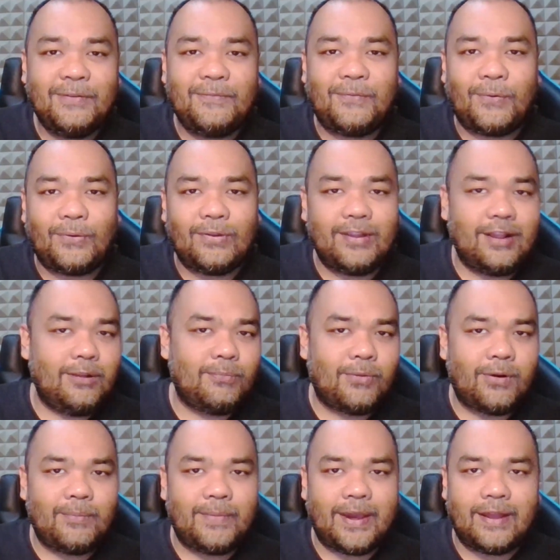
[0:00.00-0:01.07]
for Little
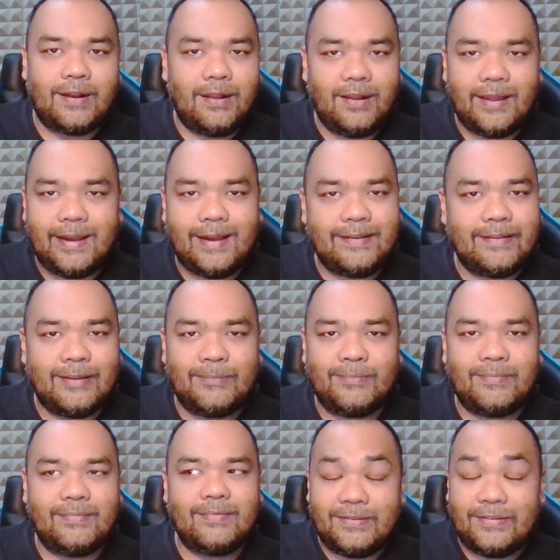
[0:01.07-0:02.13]
Mermaid,
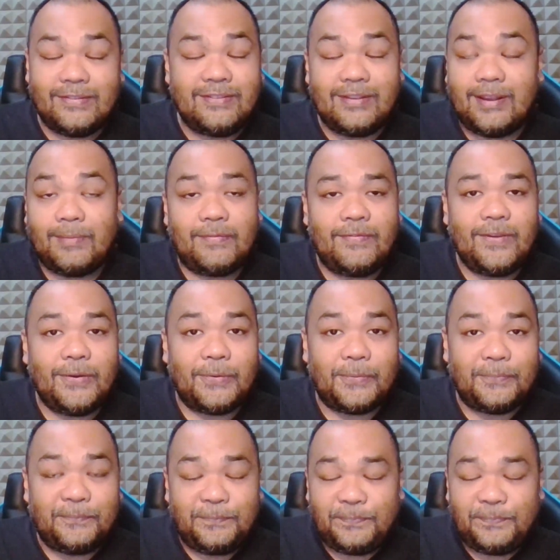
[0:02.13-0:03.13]
Aladdin, just to name a few.